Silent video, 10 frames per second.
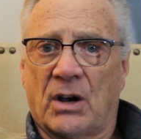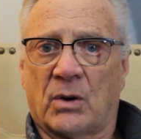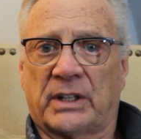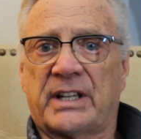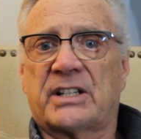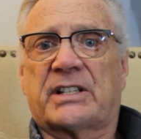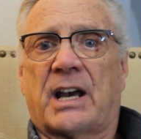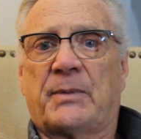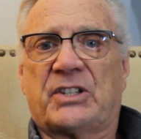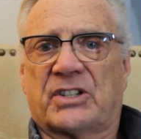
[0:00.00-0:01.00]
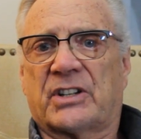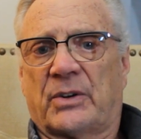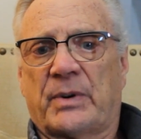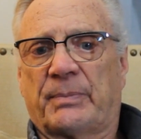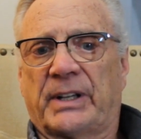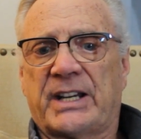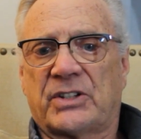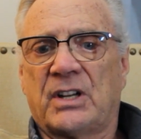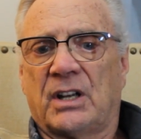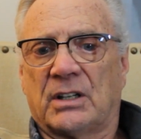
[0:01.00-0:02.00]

only this time he's just going to replace